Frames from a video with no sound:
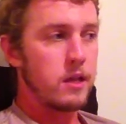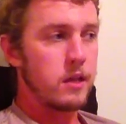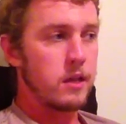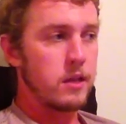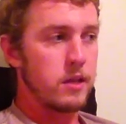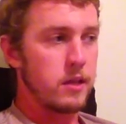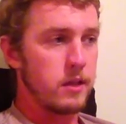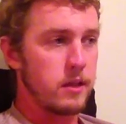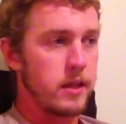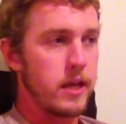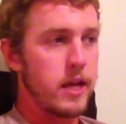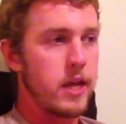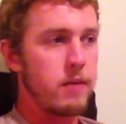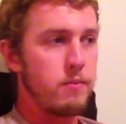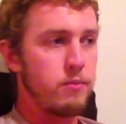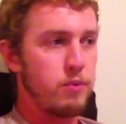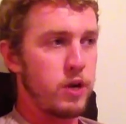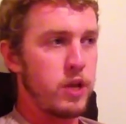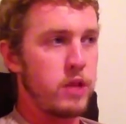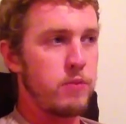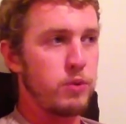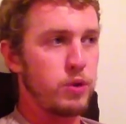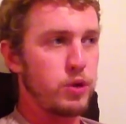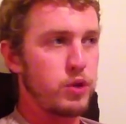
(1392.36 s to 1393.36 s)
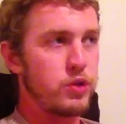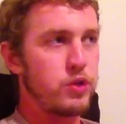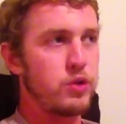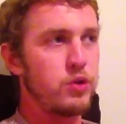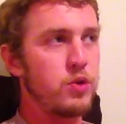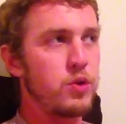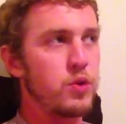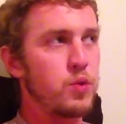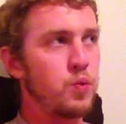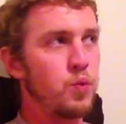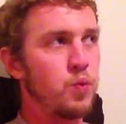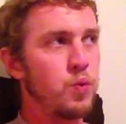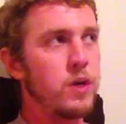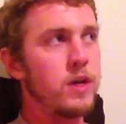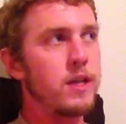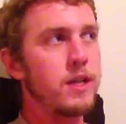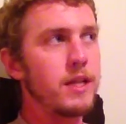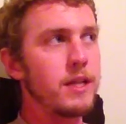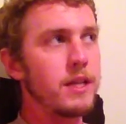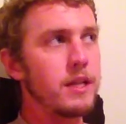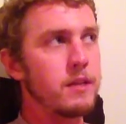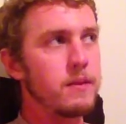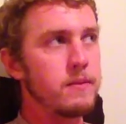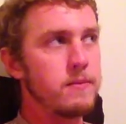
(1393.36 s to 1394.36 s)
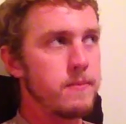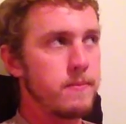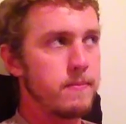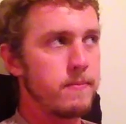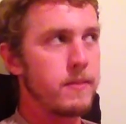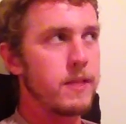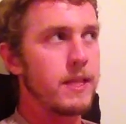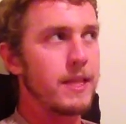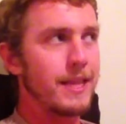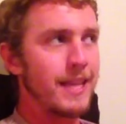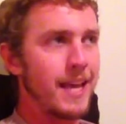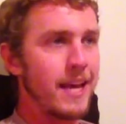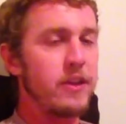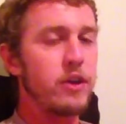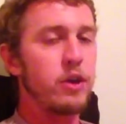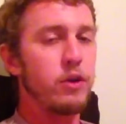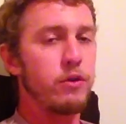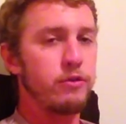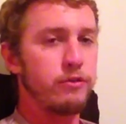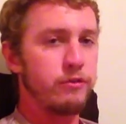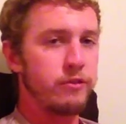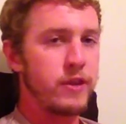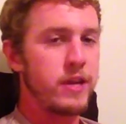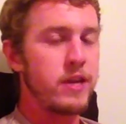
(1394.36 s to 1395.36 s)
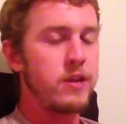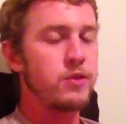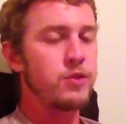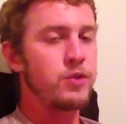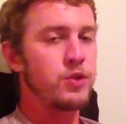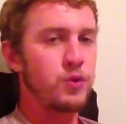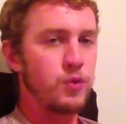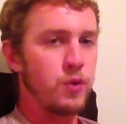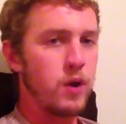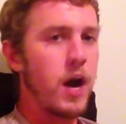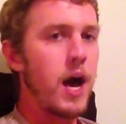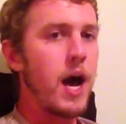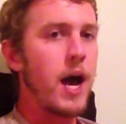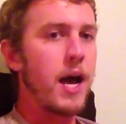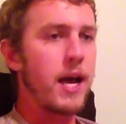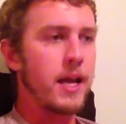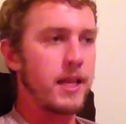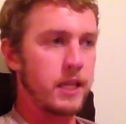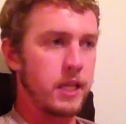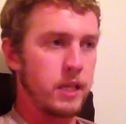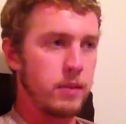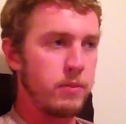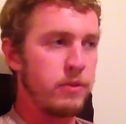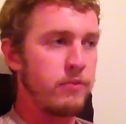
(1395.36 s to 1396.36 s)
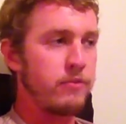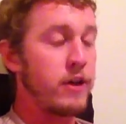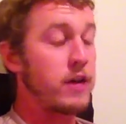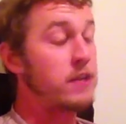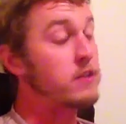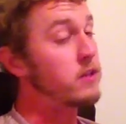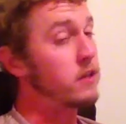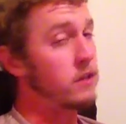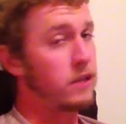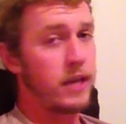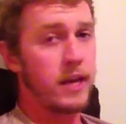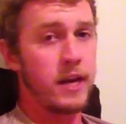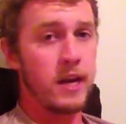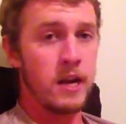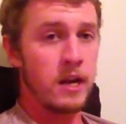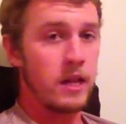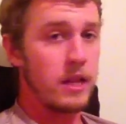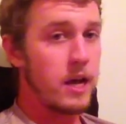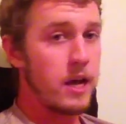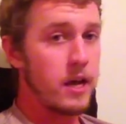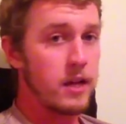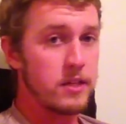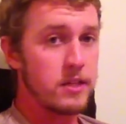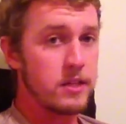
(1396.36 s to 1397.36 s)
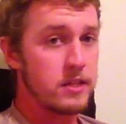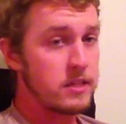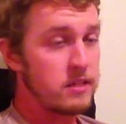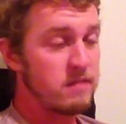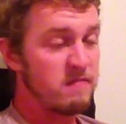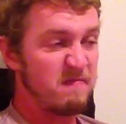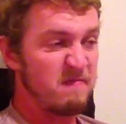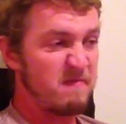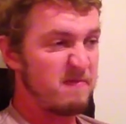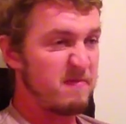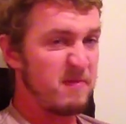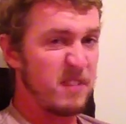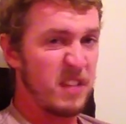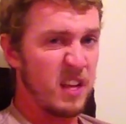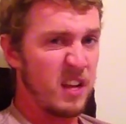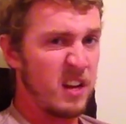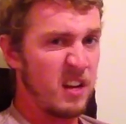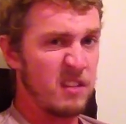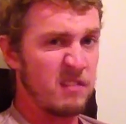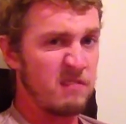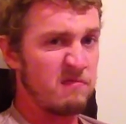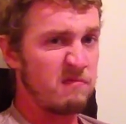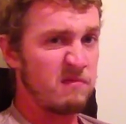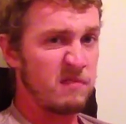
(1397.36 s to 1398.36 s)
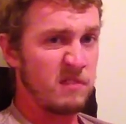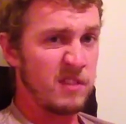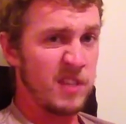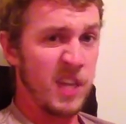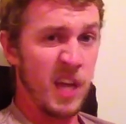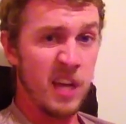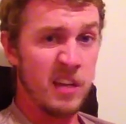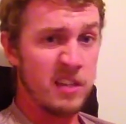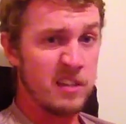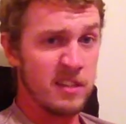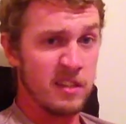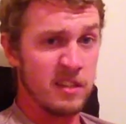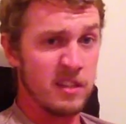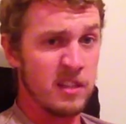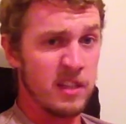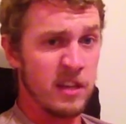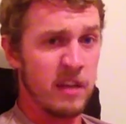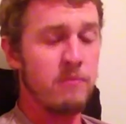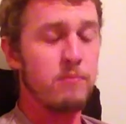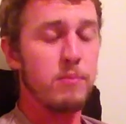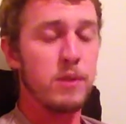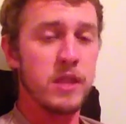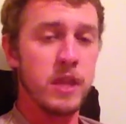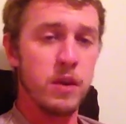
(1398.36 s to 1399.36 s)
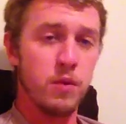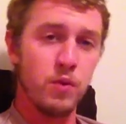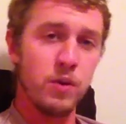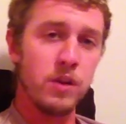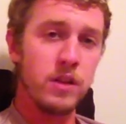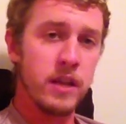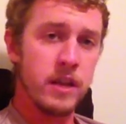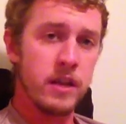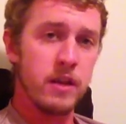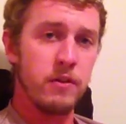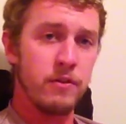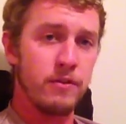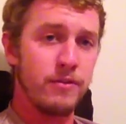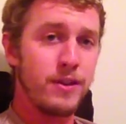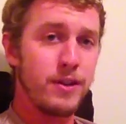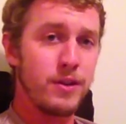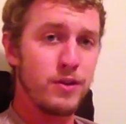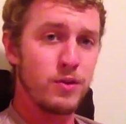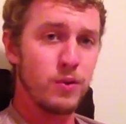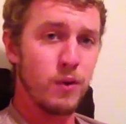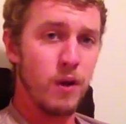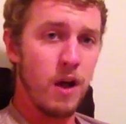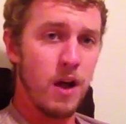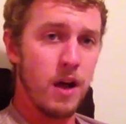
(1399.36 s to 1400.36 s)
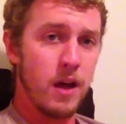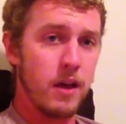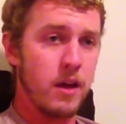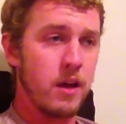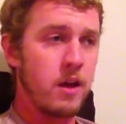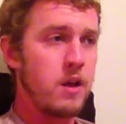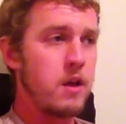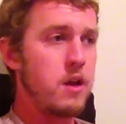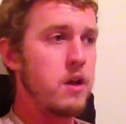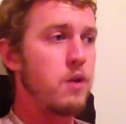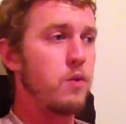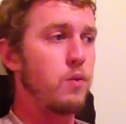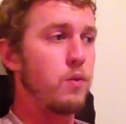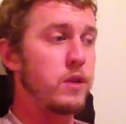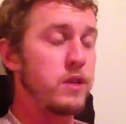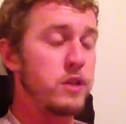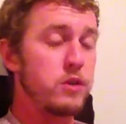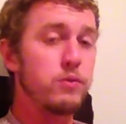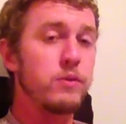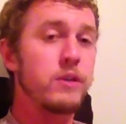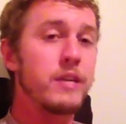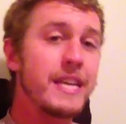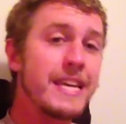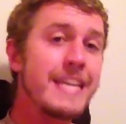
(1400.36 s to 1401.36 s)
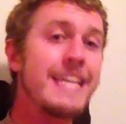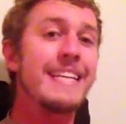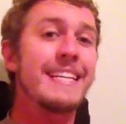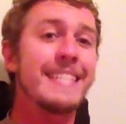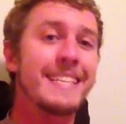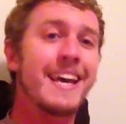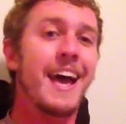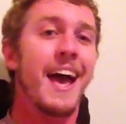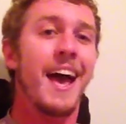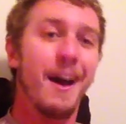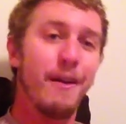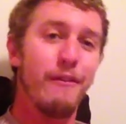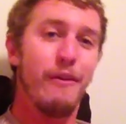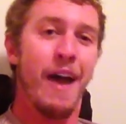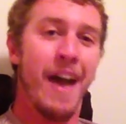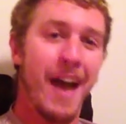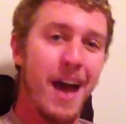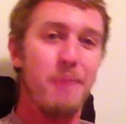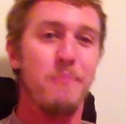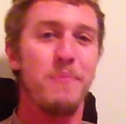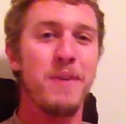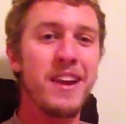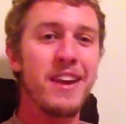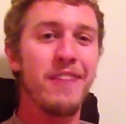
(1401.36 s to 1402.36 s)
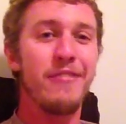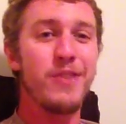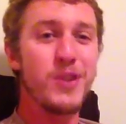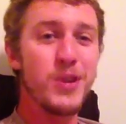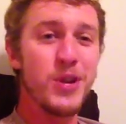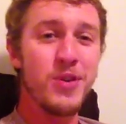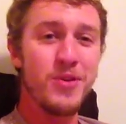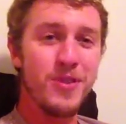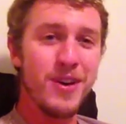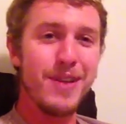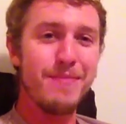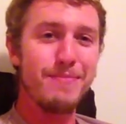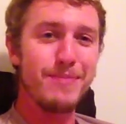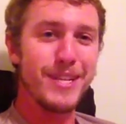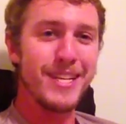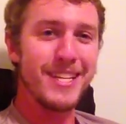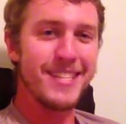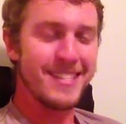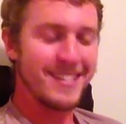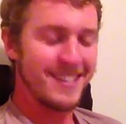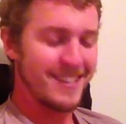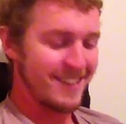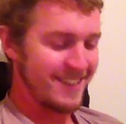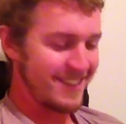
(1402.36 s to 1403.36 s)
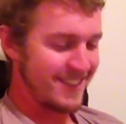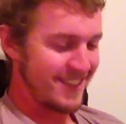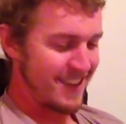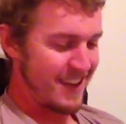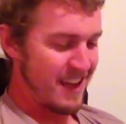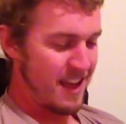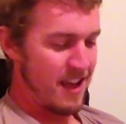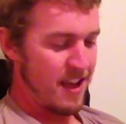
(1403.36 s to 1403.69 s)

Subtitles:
the light, breathable shoes will let your feet dry a little bit faster. They let in a lot of dust and stuff, but they will let your feet dry, which you need to have happen if you don't want blisters.